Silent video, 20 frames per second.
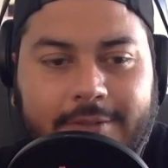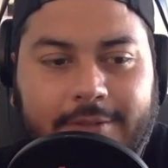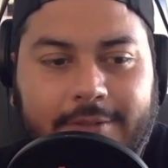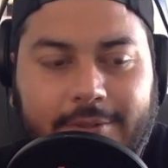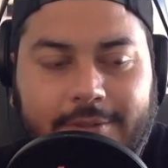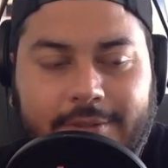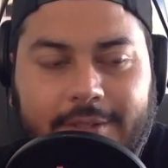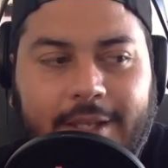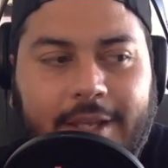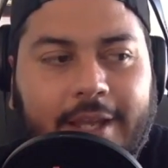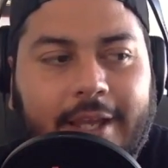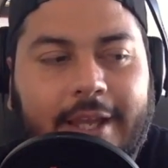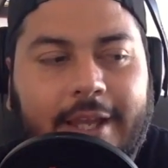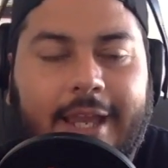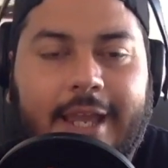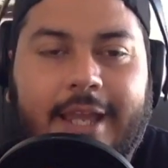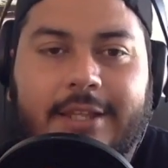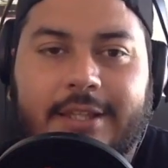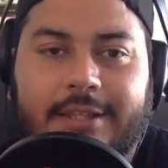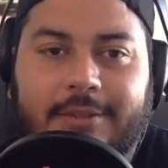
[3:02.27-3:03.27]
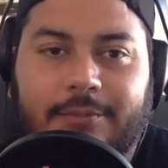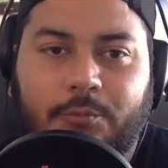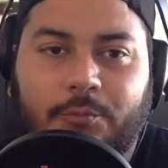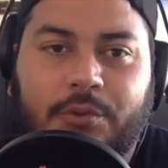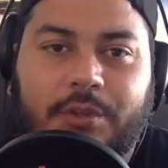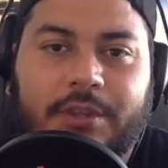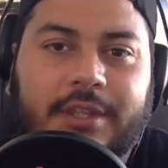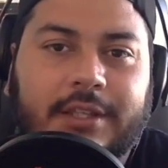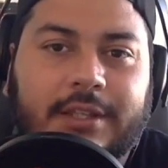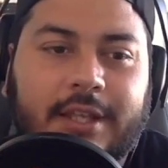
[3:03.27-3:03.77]
So, and
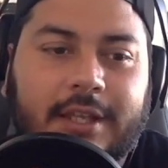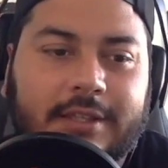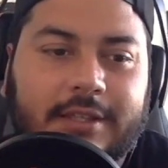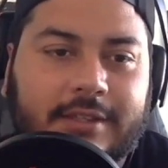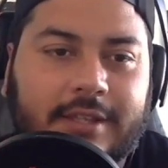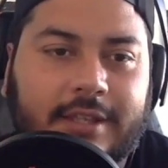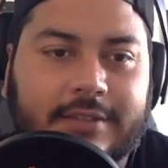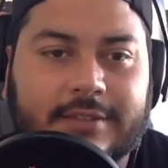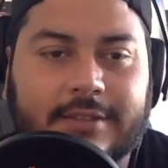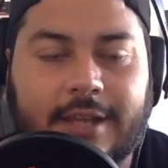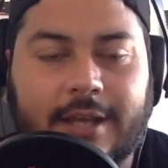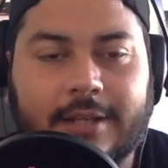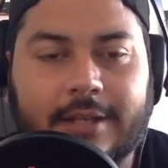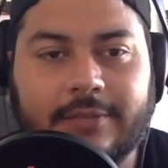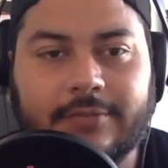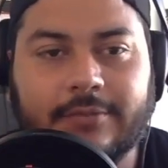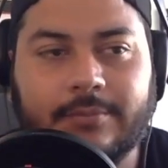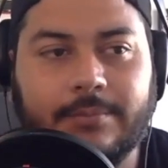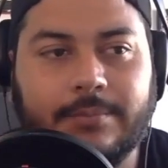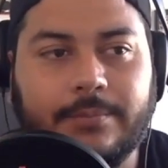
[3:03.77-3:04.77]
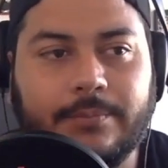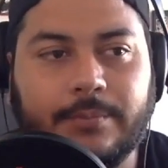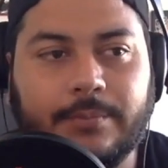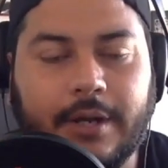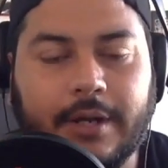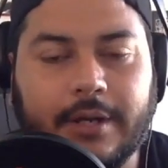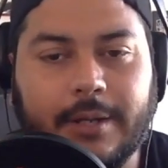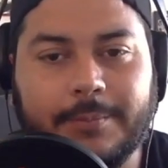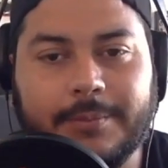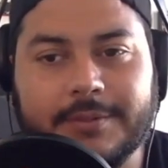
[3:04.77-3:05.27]
one thing that that's not even
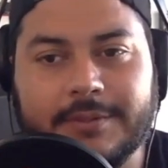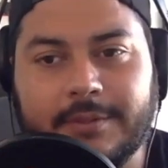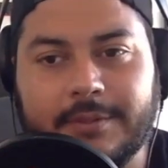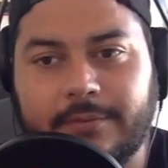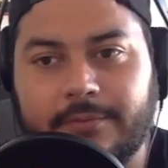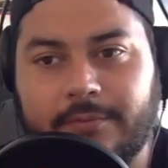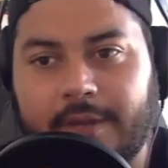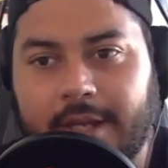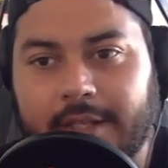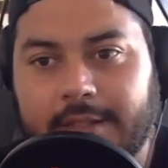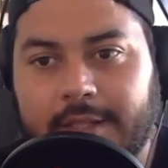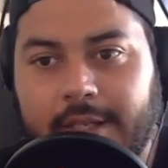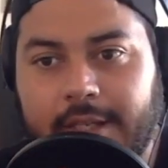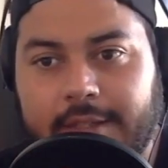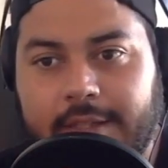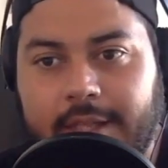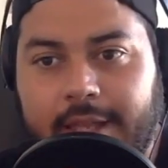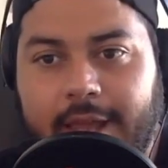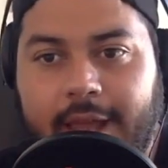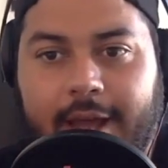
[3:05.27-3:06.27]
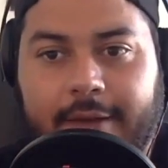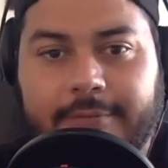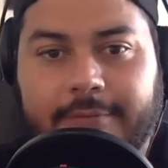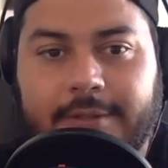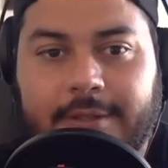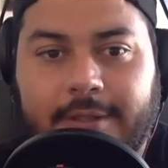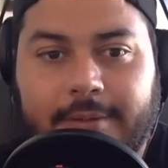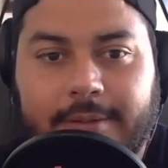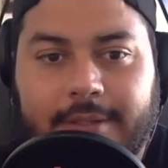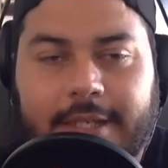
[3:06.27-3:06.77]
brought up is the fact that they have
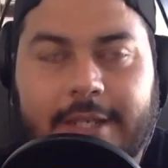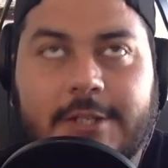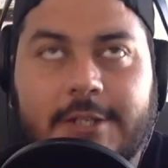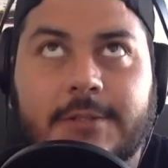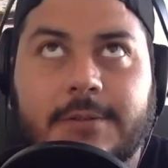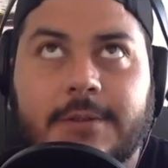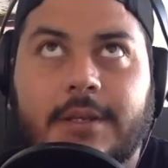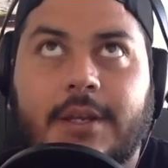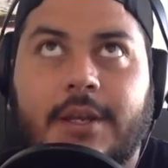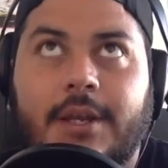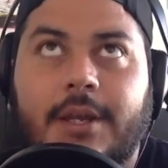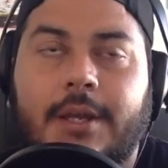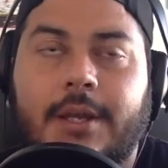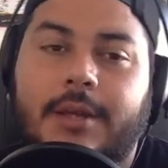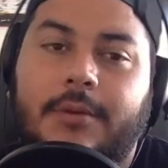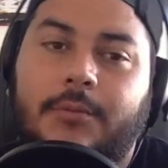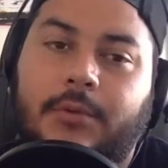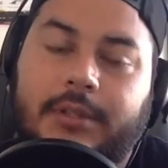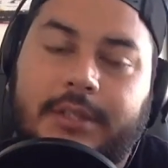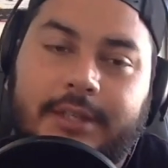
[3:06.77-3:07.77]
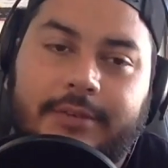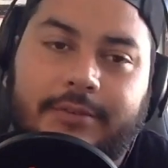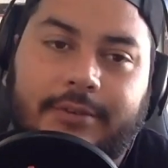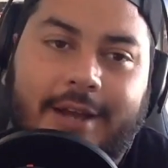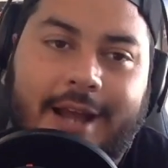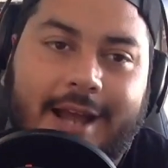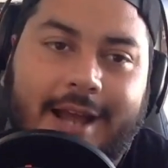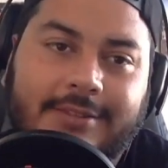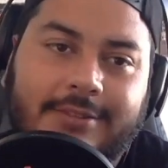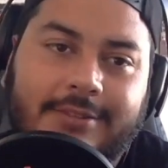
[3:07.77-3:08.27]
to, each reliever
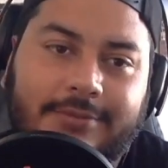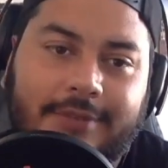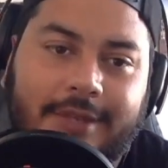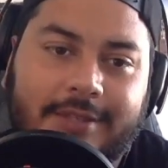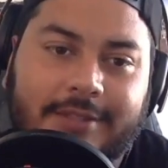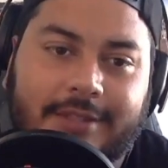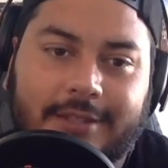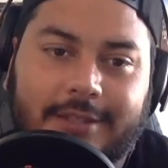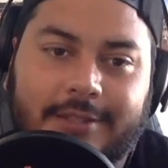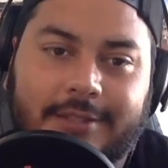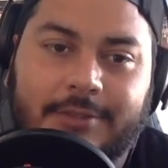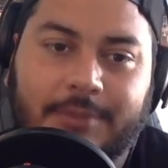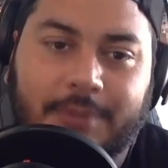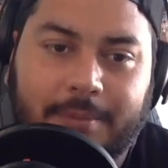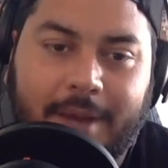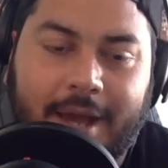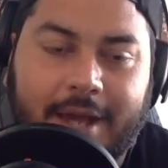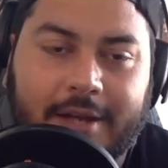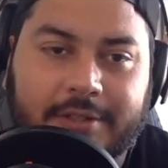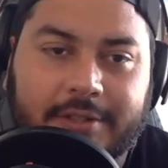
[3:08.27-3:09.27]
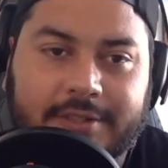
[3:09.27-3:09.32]
has to face at least three batters